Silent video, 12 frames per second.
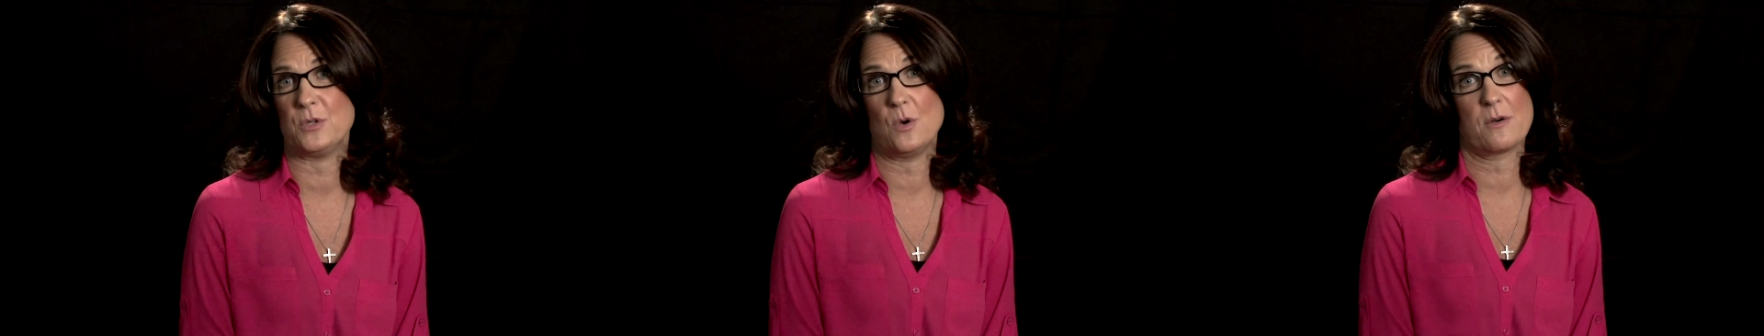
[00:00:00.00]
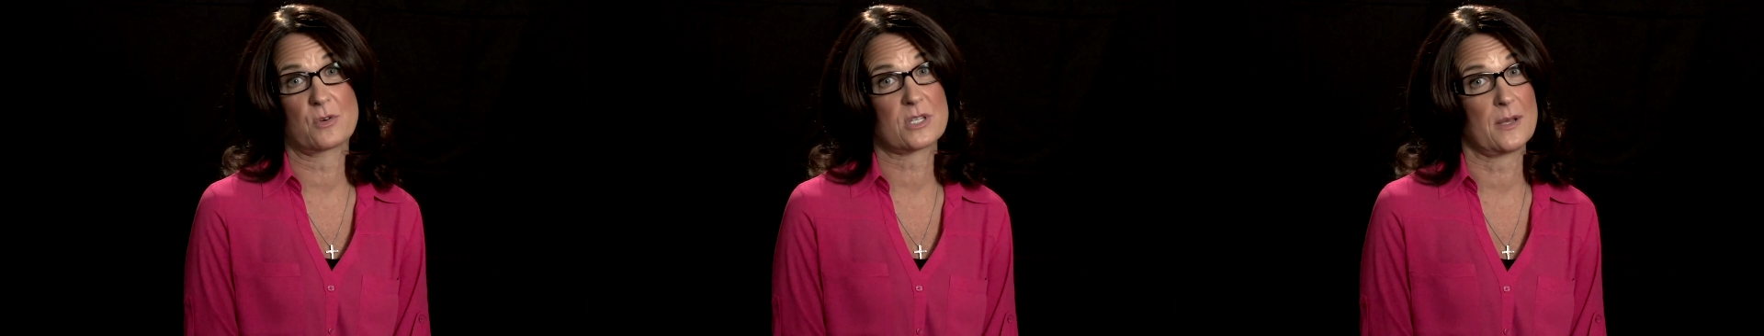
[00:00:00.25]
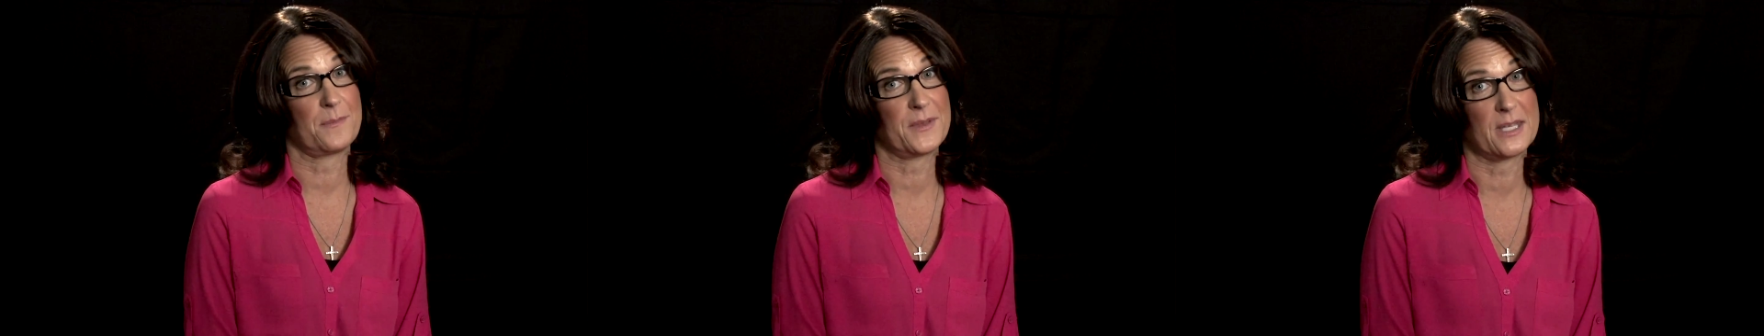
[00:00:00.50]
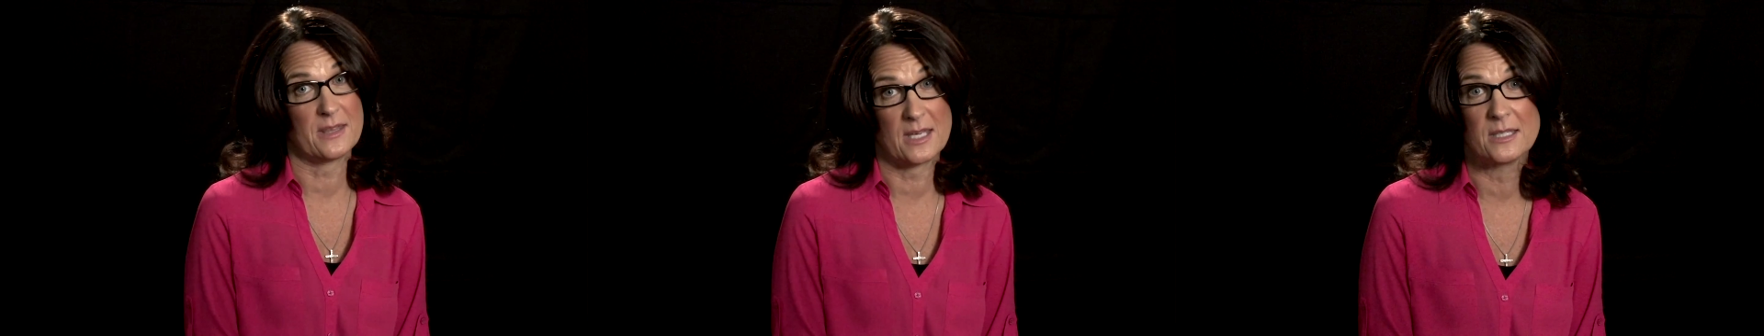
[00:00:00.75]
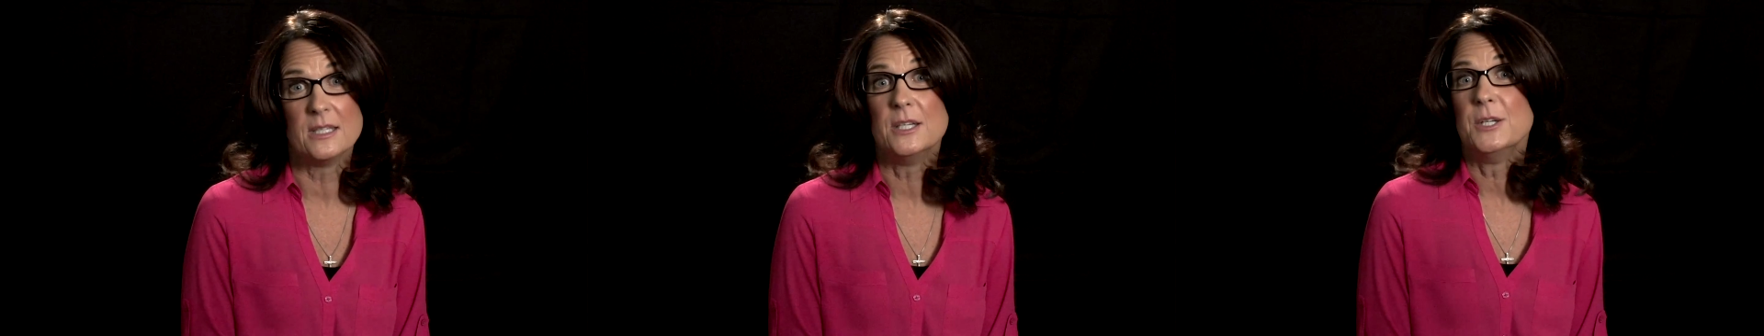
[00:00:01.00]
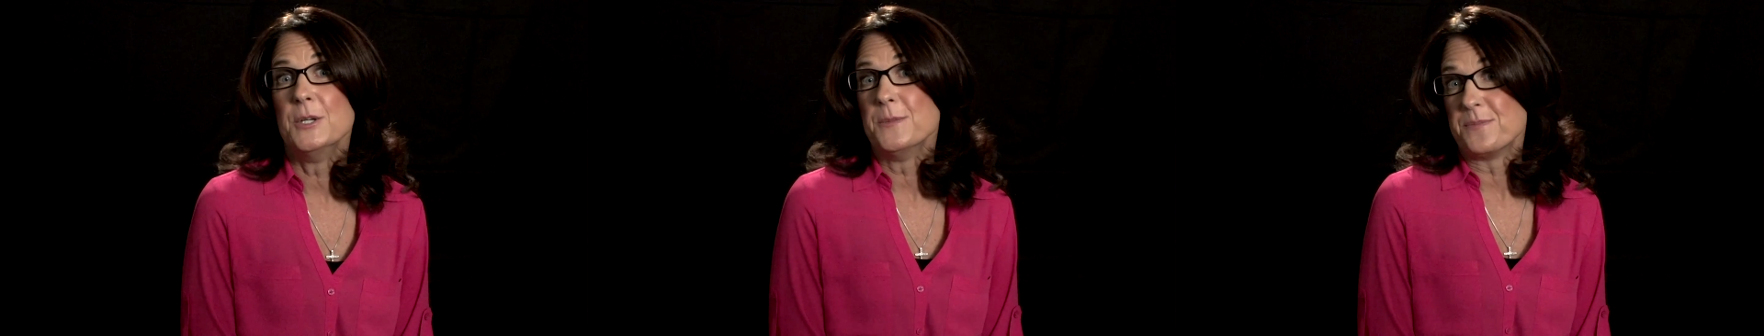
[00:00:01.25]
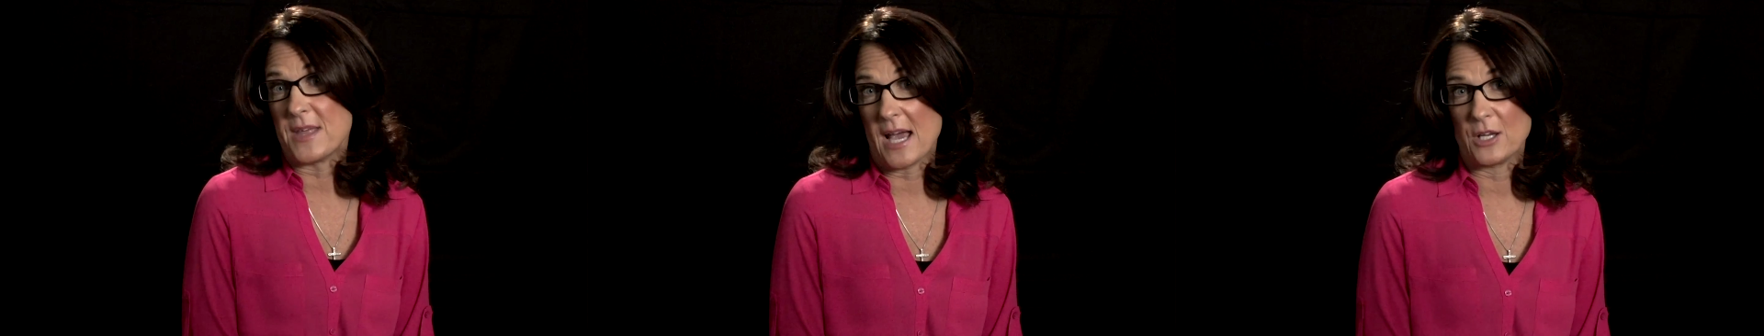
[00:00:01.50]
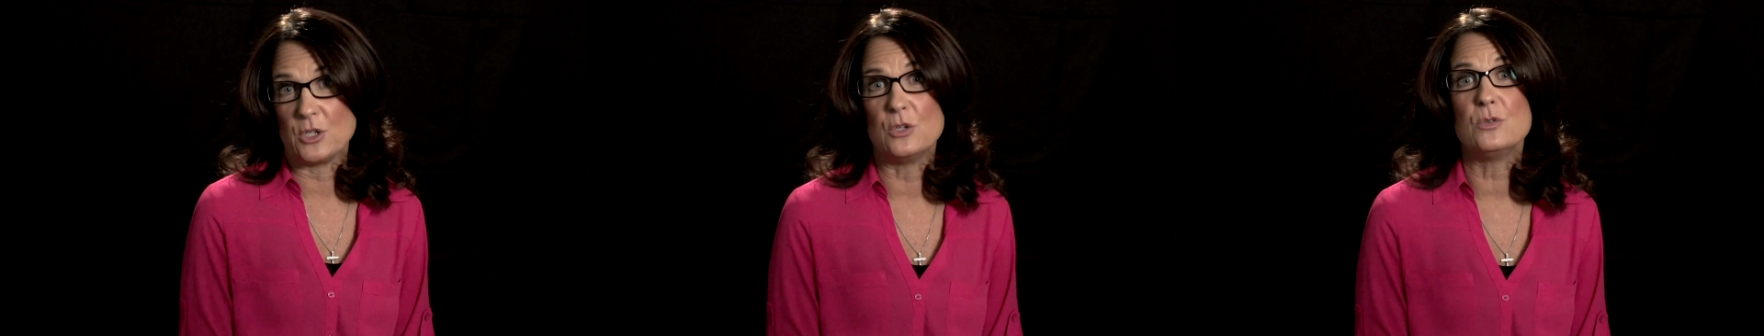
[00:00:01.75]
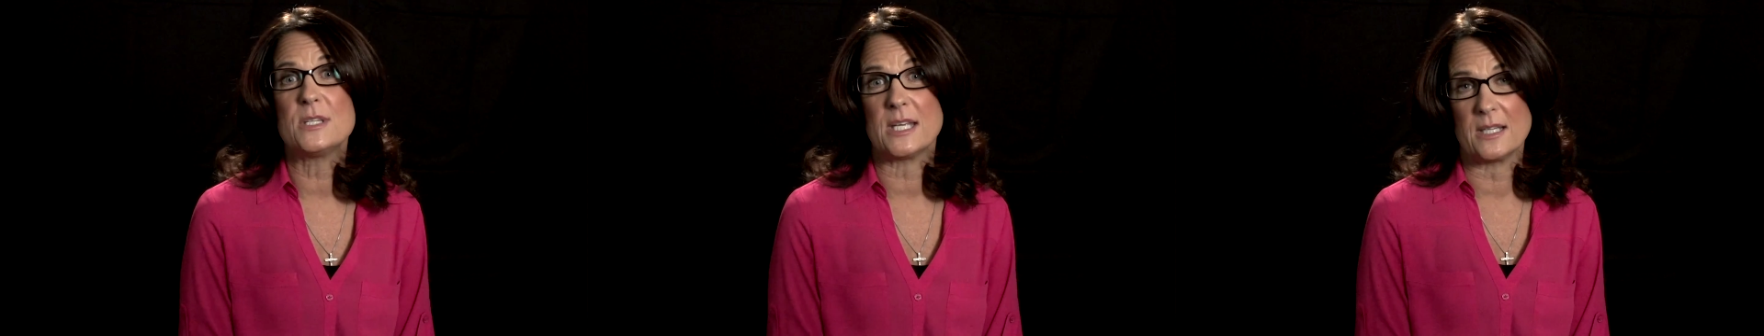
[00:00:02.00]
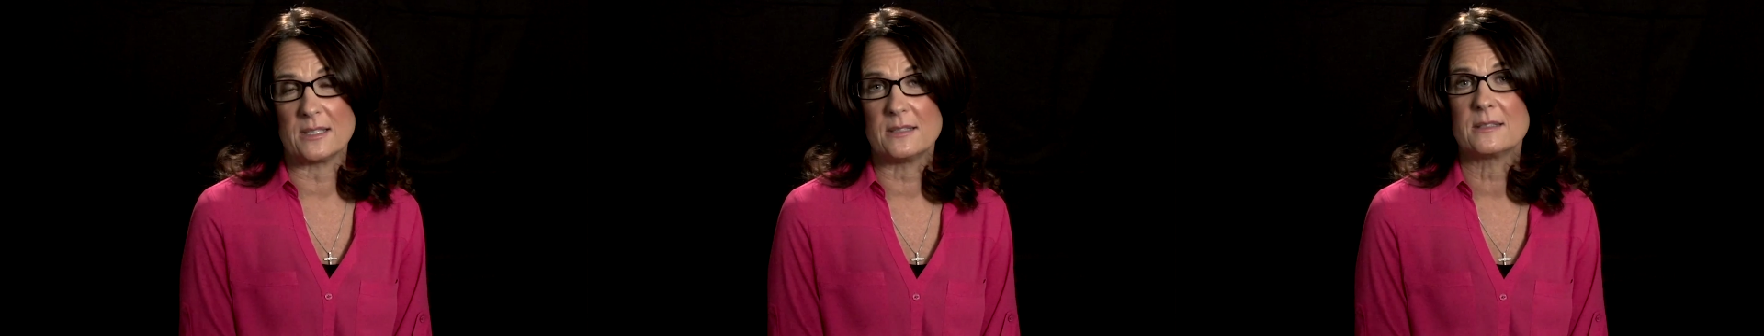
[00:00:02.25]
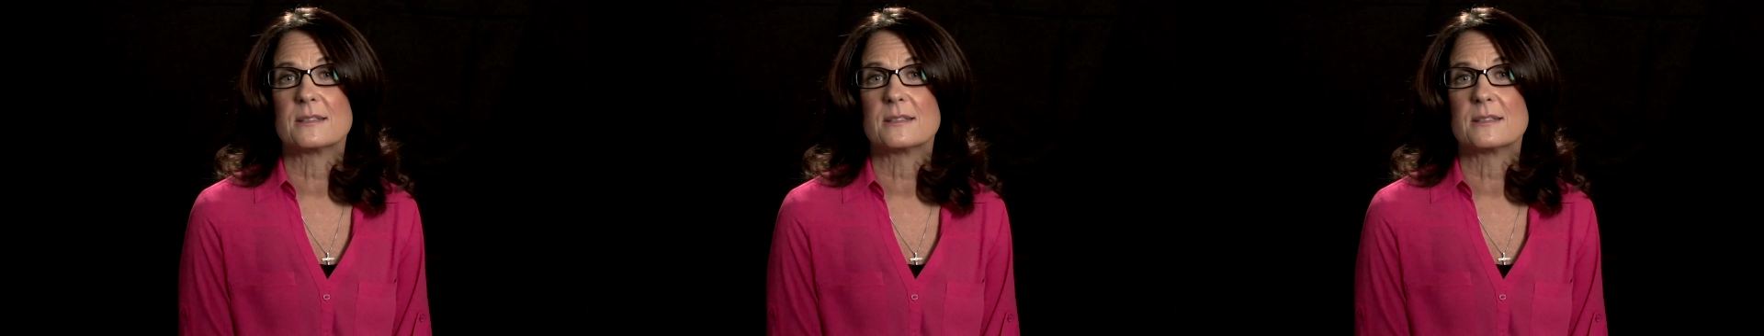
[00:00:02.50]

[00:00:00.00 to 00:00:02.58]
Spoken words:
you over something that you did,